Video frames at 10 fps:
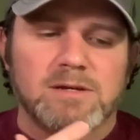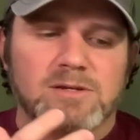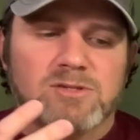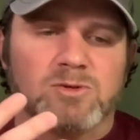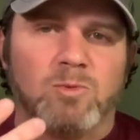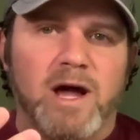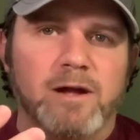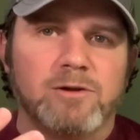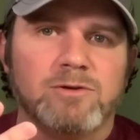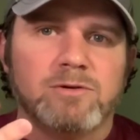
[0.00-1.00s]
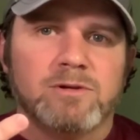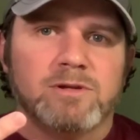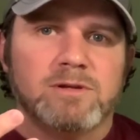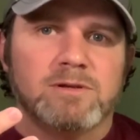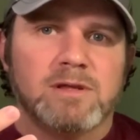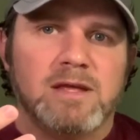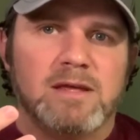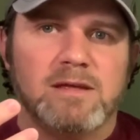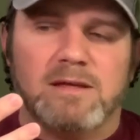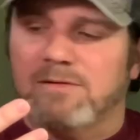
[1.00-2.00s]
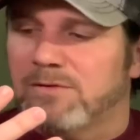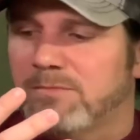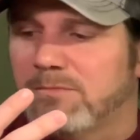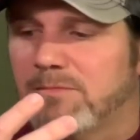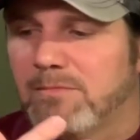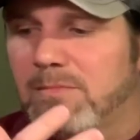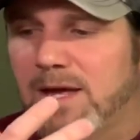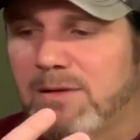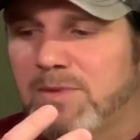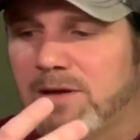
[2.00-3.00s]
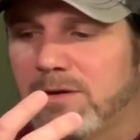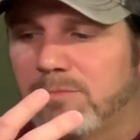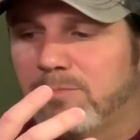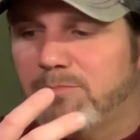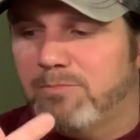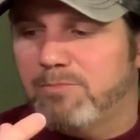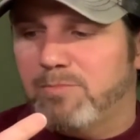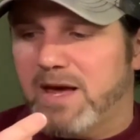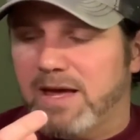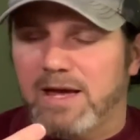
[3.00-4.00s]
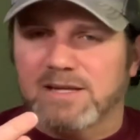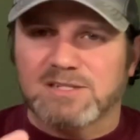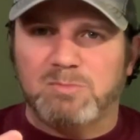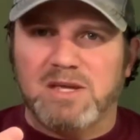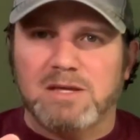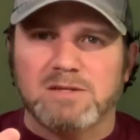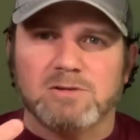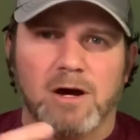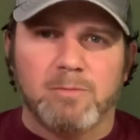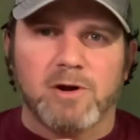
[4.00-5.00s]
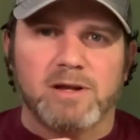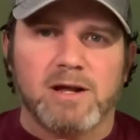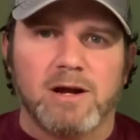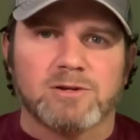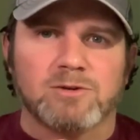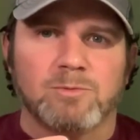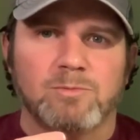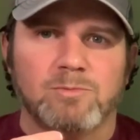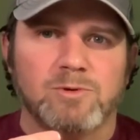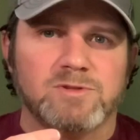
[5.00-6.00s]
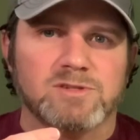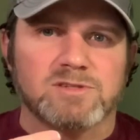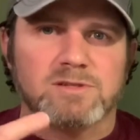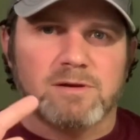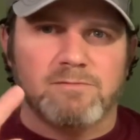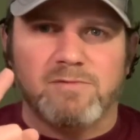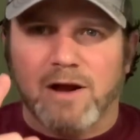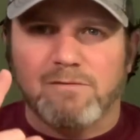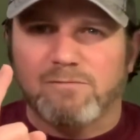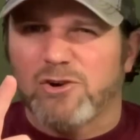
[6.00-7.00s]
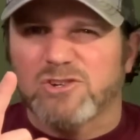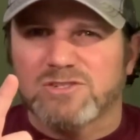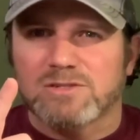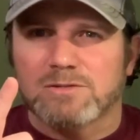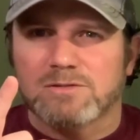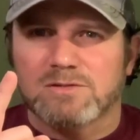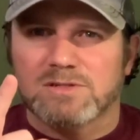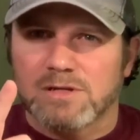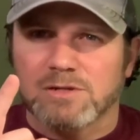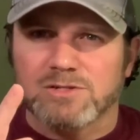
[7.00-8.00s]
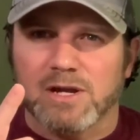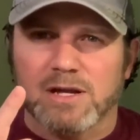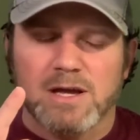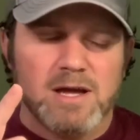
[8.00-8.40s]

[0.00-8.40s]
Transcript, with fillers: So why are you going to even make me pay XP to upgrade a character with just their very first skill check?